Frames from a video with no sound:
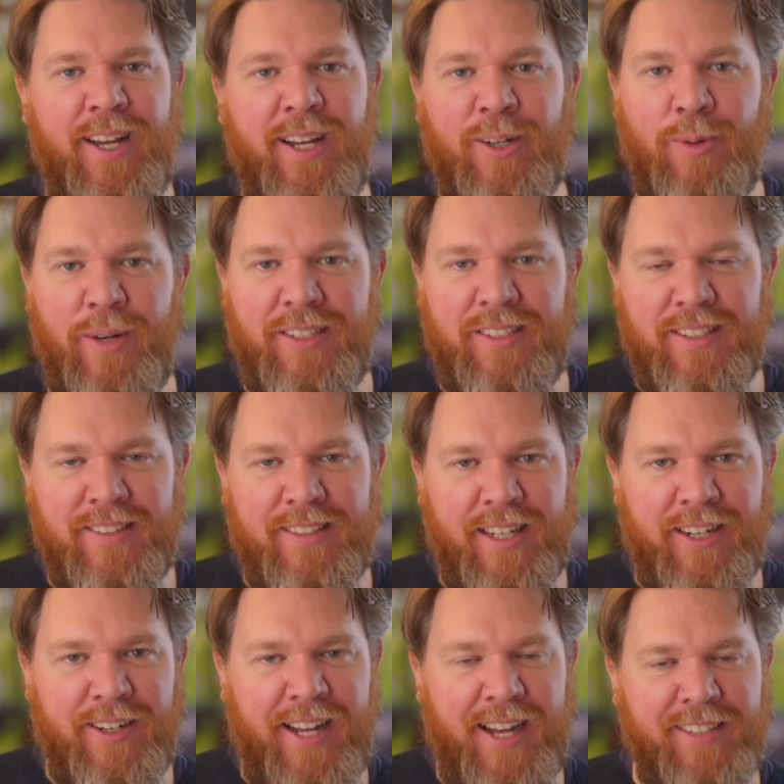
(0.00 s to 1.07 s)
questions that
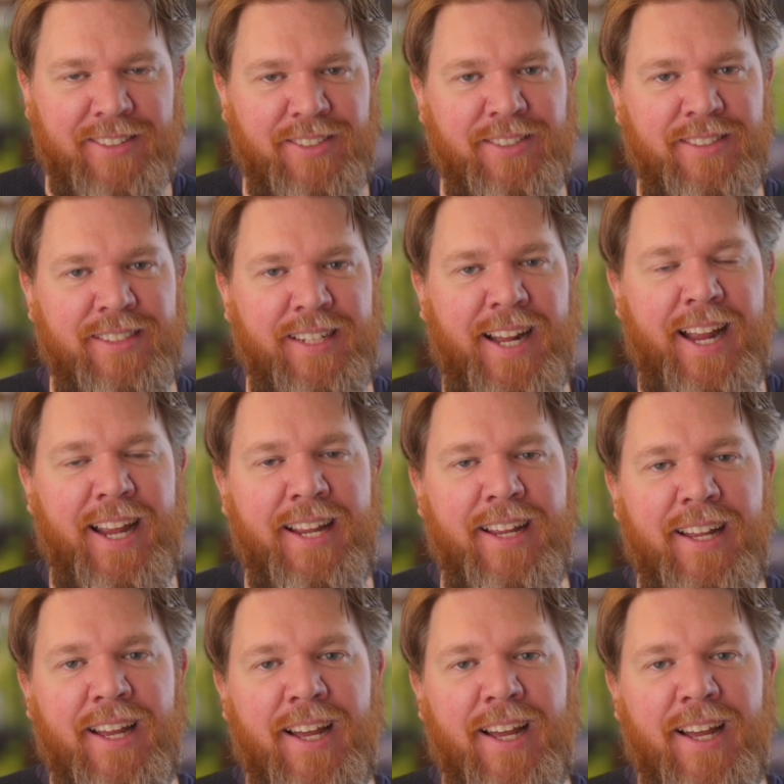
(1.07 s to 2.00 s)
I'd ask you today.